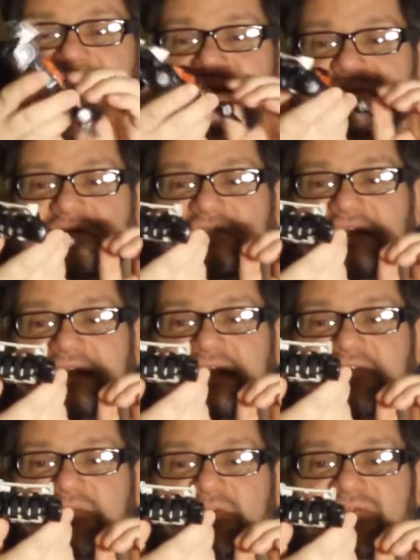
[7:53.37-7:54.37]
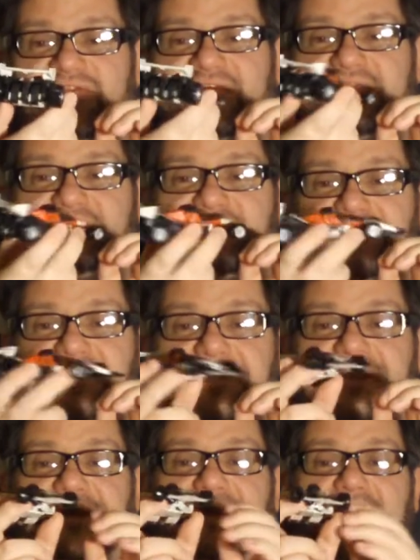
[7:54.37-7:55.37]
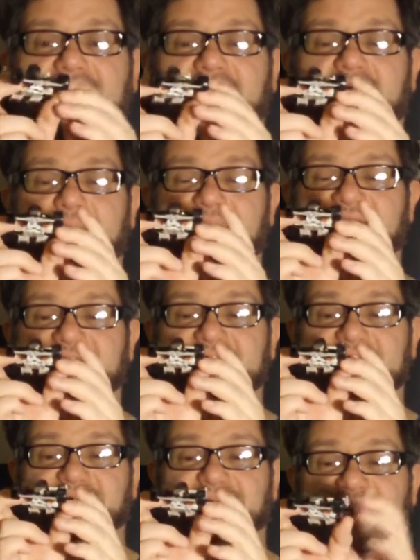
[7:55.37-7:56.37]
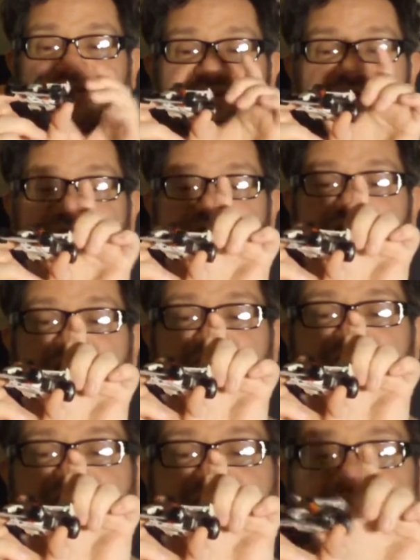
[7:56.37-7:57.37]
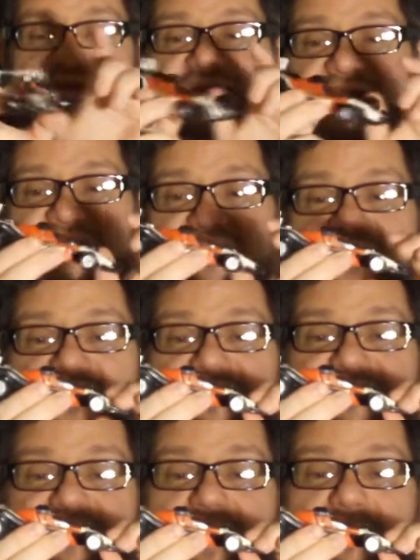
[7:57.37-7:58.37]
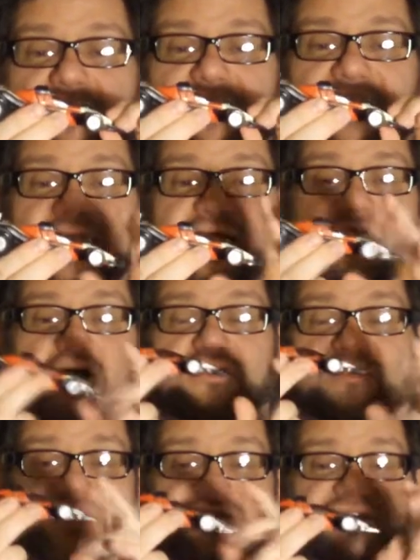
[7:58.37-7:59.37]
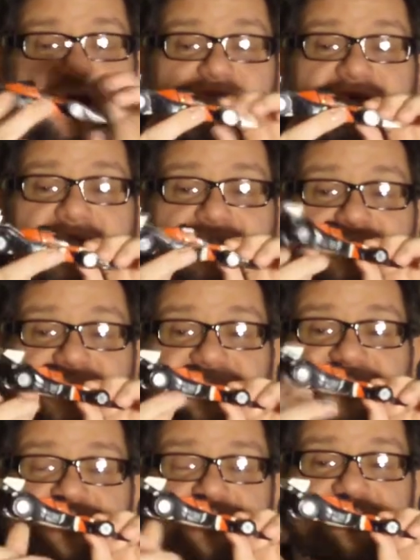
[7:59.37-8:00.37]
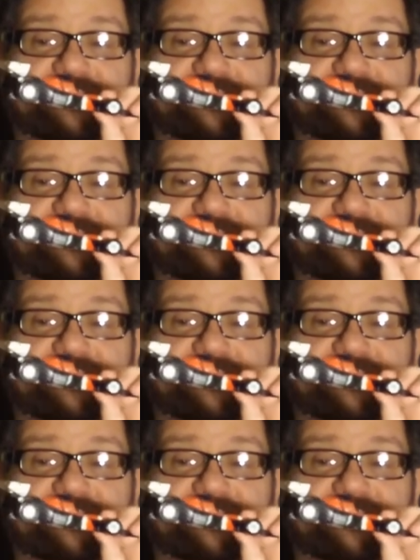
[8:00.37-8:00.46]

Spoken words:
I'm not really an F1 fan, but apparently it is based on a real car. So all the wheels go round, which is very,